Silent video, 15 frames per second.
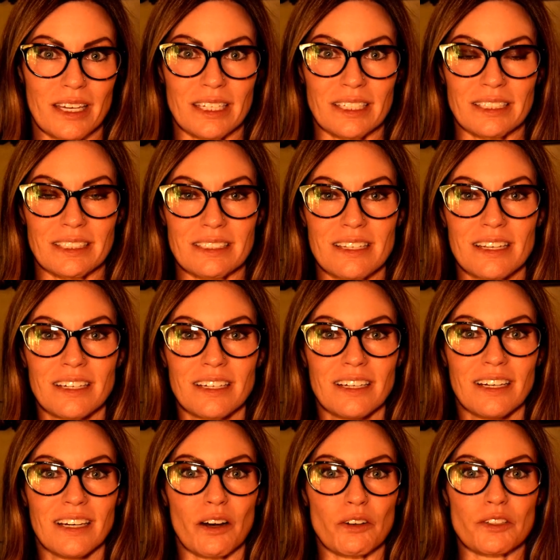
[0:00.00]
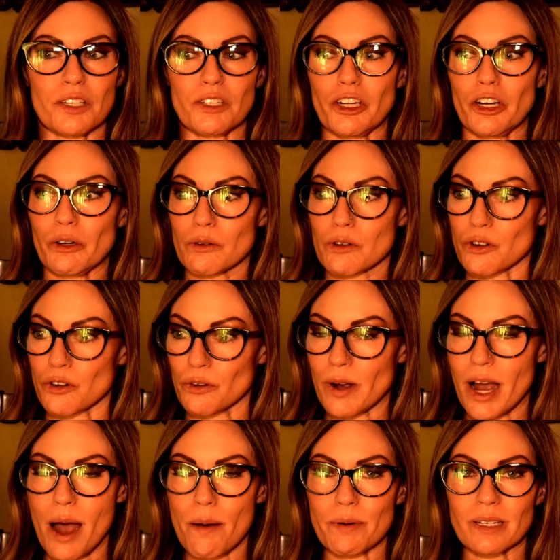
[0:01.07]
And to know true
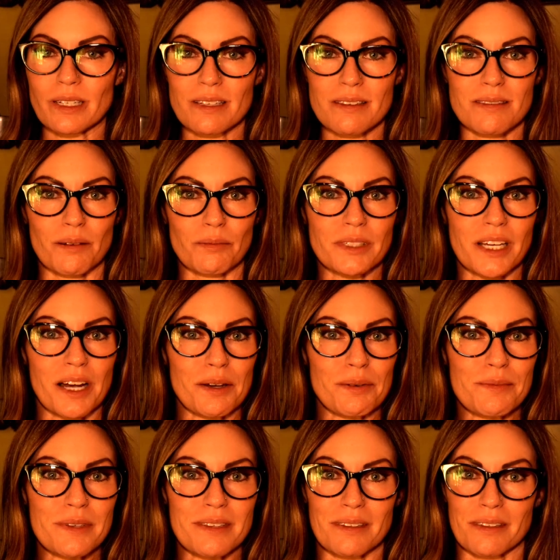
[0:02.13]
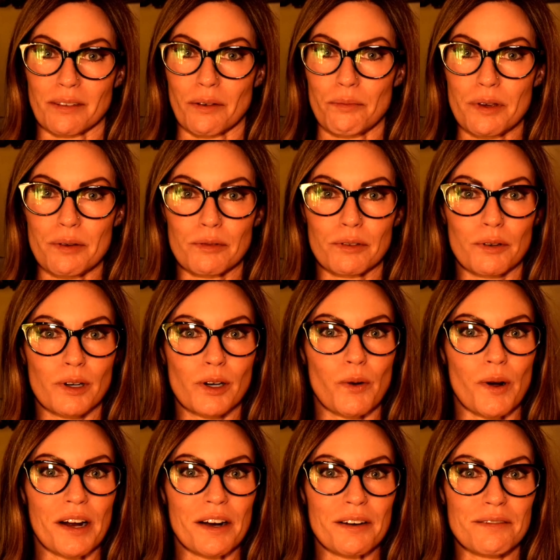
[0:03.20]
happiness, sometimes some people
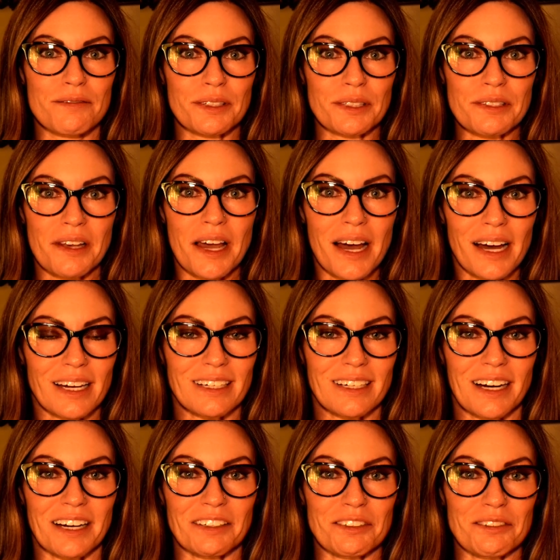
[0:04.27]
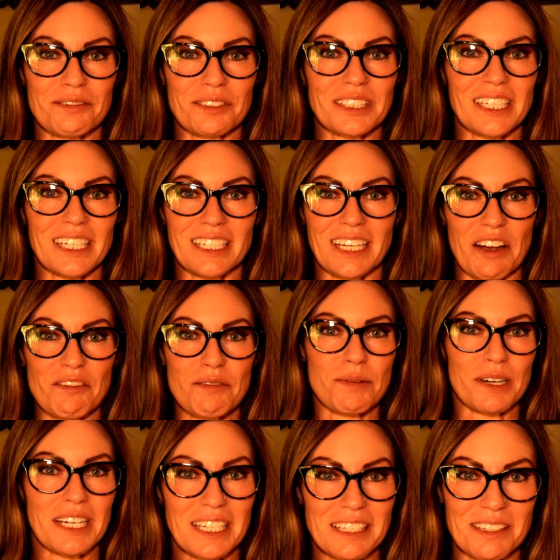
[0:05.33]
require to feel sad. I don't feel like
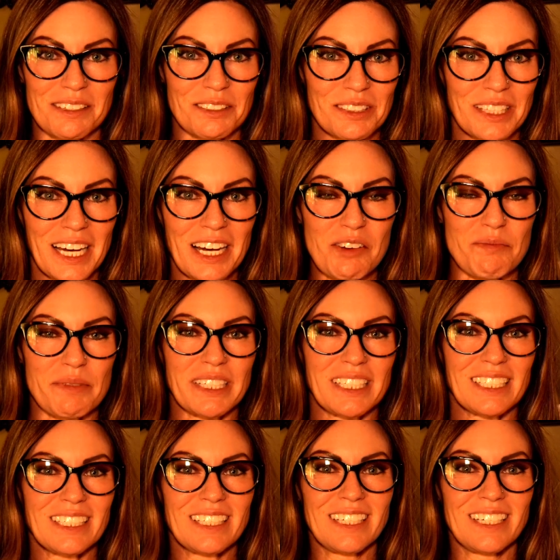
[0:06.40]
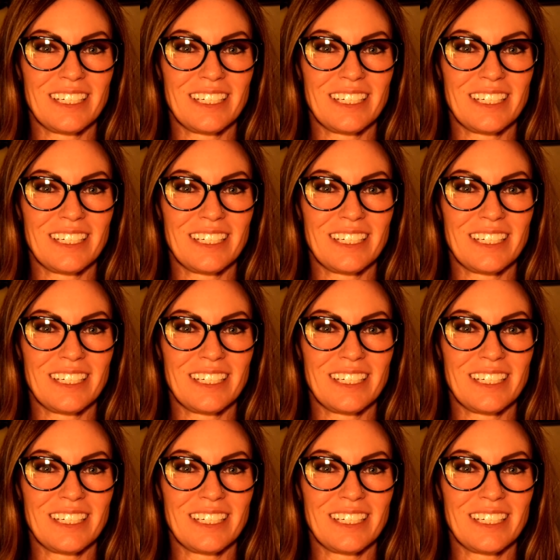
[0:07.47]
everybody needs to do that, but